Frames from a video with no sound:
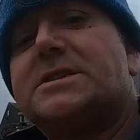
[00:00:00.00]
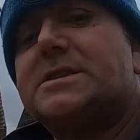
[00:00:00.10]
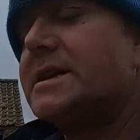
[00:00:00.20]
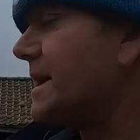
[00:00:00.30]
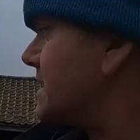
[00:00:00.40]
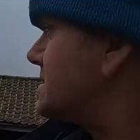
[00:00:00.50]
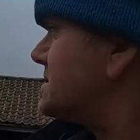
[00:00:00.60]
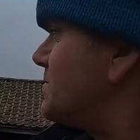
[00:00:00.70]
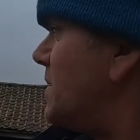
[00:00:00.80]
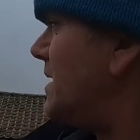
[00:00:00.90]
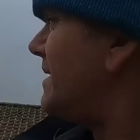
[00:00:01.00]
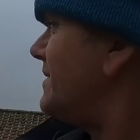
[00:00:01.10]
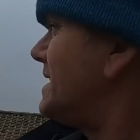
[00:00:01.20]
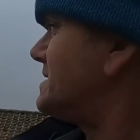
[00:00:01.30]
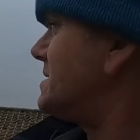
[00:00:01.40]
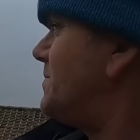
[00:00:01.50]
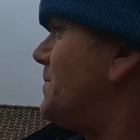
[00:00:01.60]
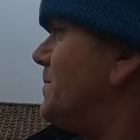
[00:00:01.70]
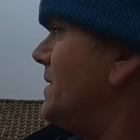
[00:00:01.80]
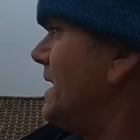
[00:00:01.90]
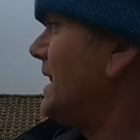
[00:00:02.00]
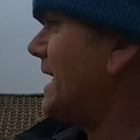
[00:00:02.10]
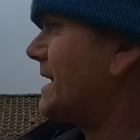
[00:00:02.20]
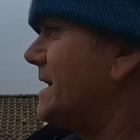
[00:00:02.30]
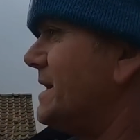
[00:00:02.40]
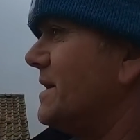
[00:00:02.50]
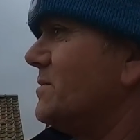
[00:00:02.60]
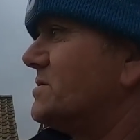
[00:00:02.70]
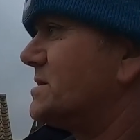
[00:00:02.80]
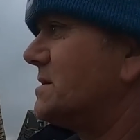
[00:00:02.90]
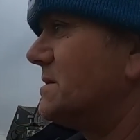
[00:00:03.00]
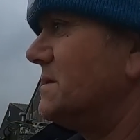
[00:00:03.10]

sticks, but that's lack of use.